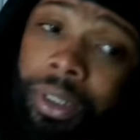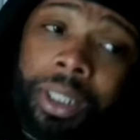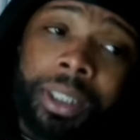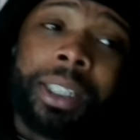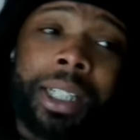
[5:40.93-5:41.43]

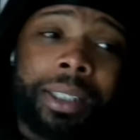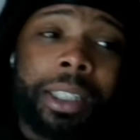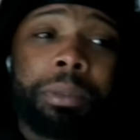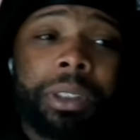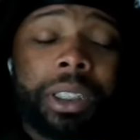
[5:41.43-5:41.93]
Again, I
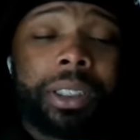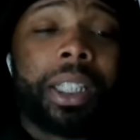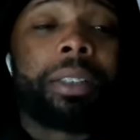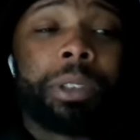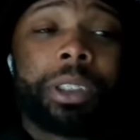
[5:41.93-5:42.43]
think we should
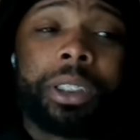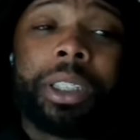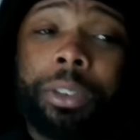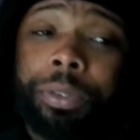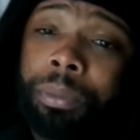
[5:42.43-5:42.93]
take we should
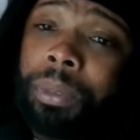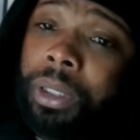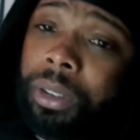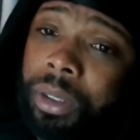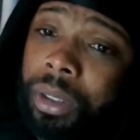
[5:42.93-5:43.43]
take from
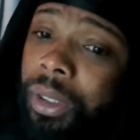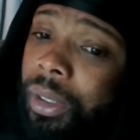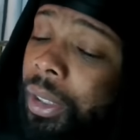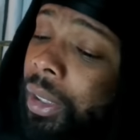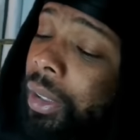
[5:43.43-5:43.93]
this
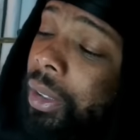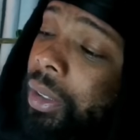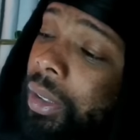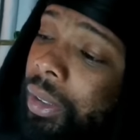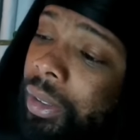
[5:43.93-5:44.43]
is